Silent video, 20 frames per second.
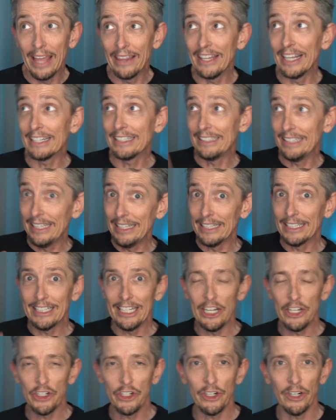They see the
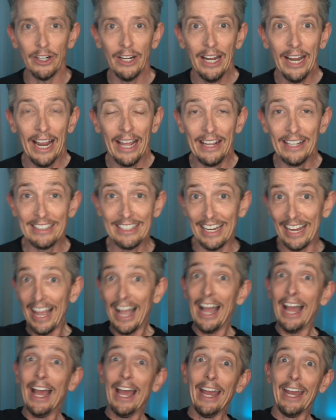teacher. They say,
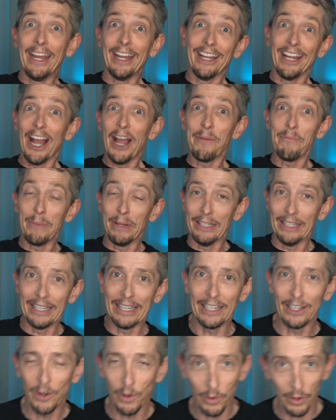"Hi, I'm
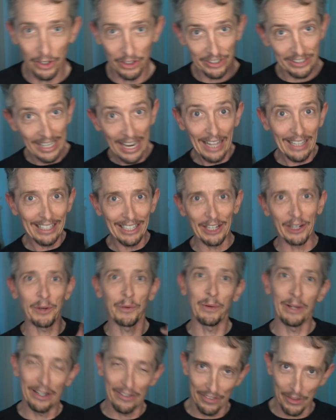Billy or Sally
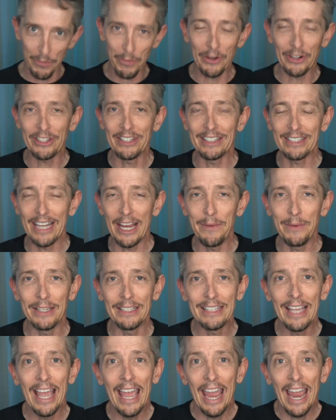or whatever the person's name
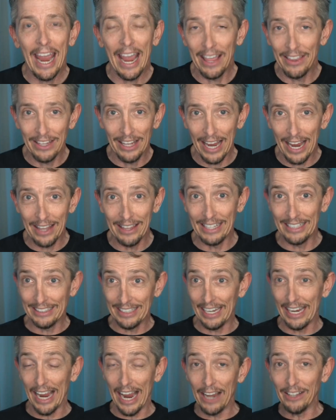is," and and they
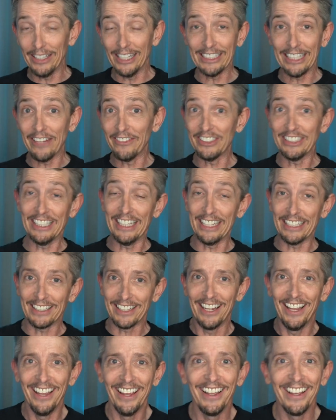say, "I'd like to have a
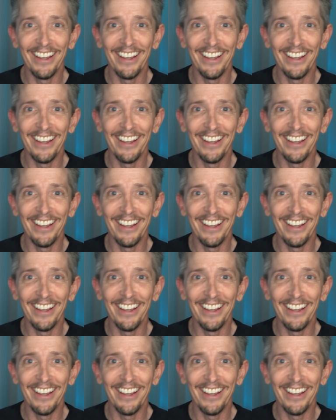seat."